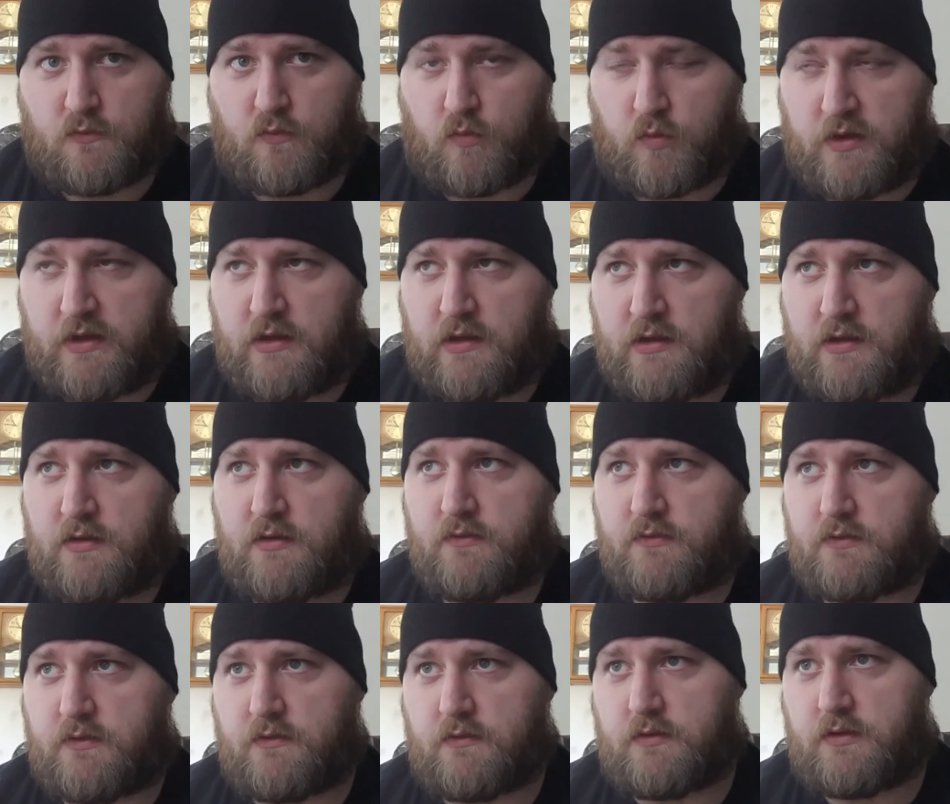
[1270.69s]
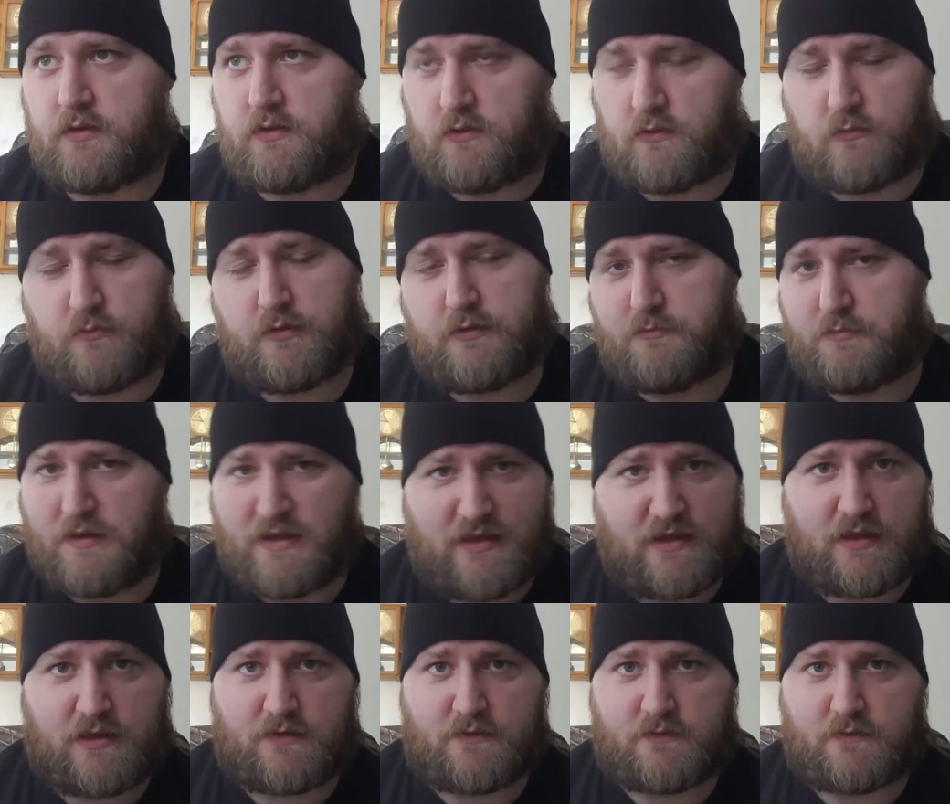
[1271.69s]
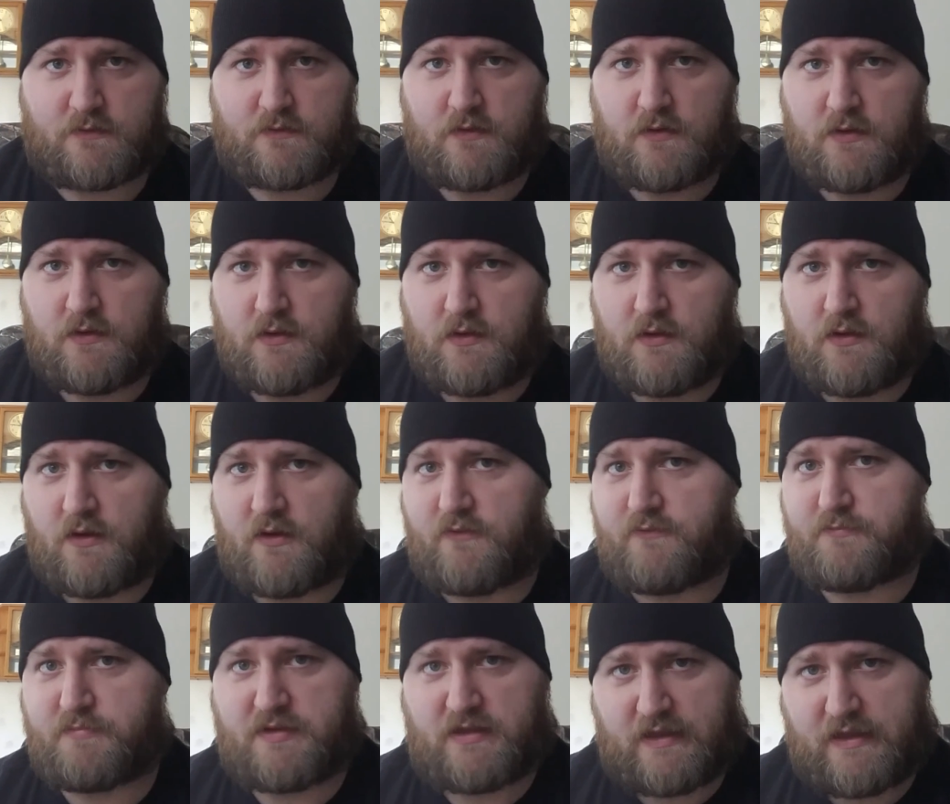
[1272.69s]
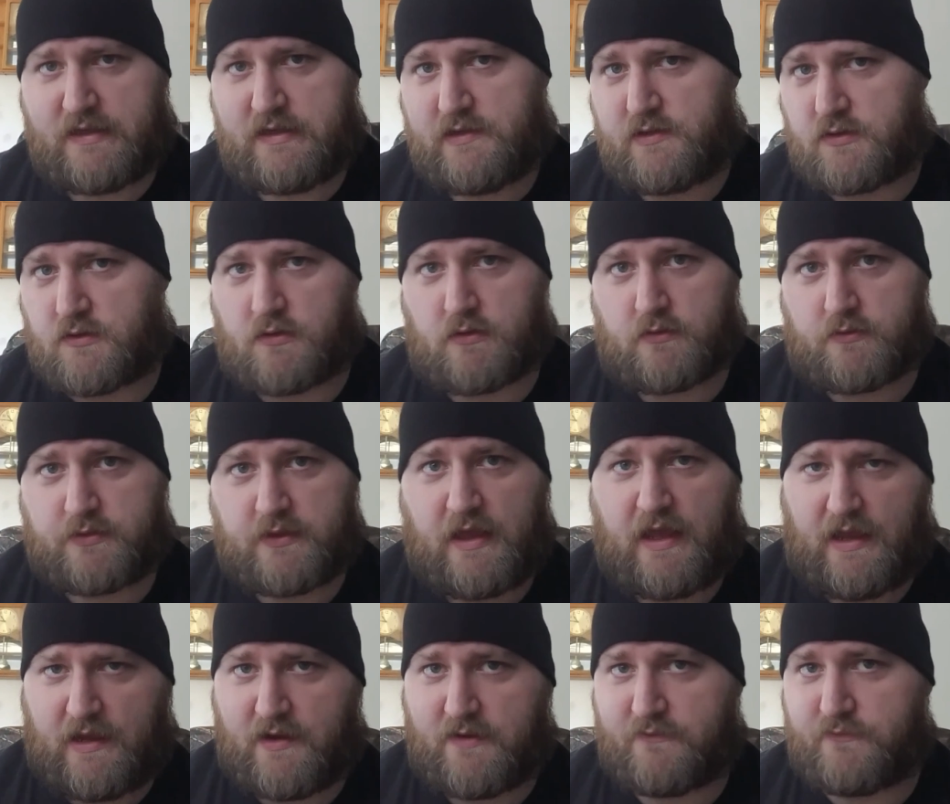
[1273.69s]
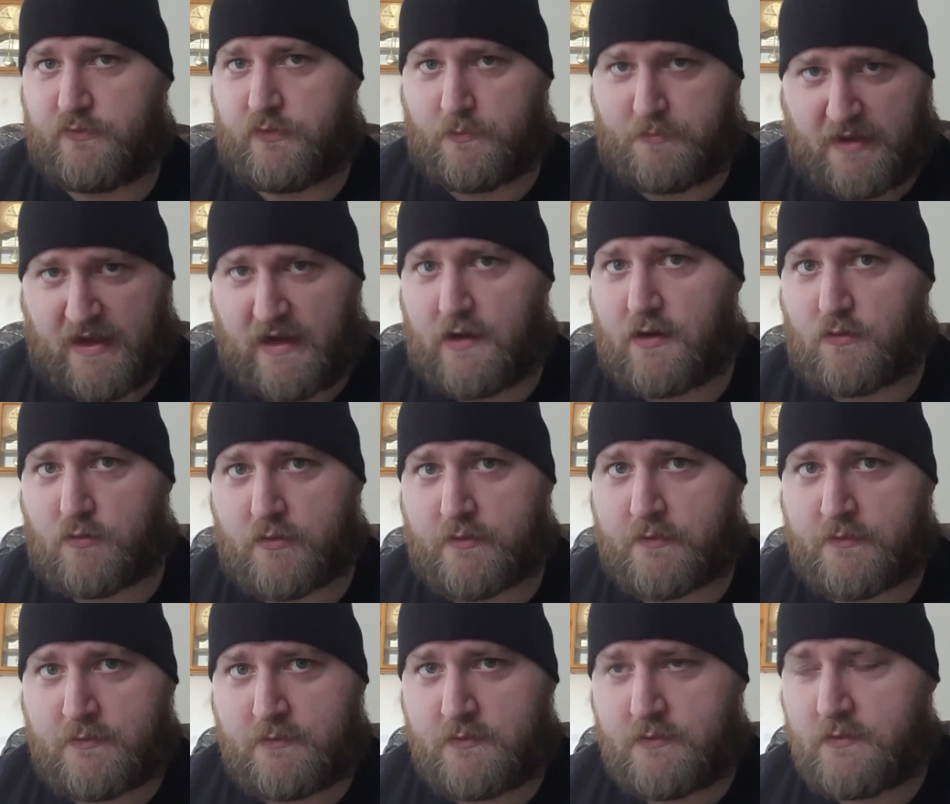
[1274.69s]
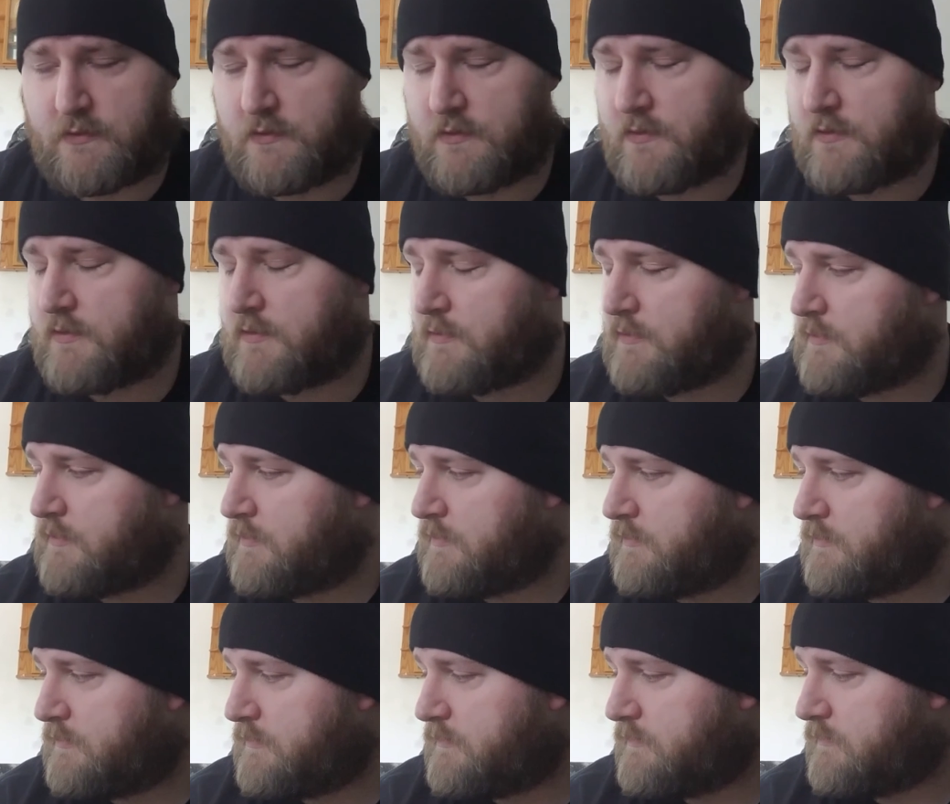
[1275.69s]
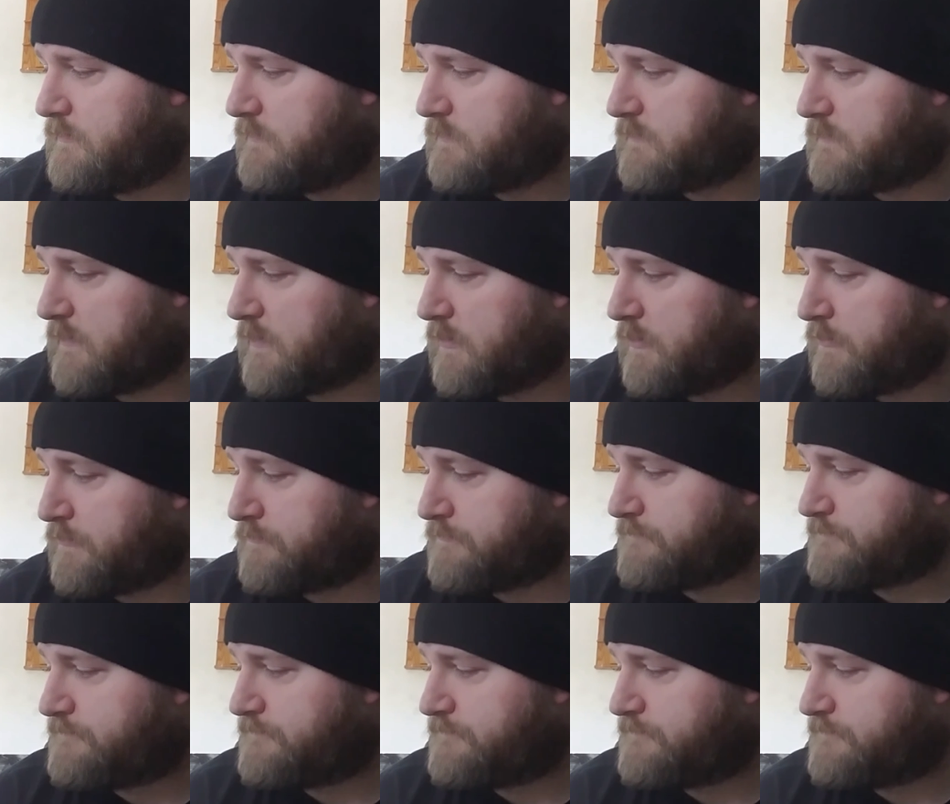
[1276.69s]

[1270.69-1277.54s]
We, the human beings of planet Earth, have the power. So,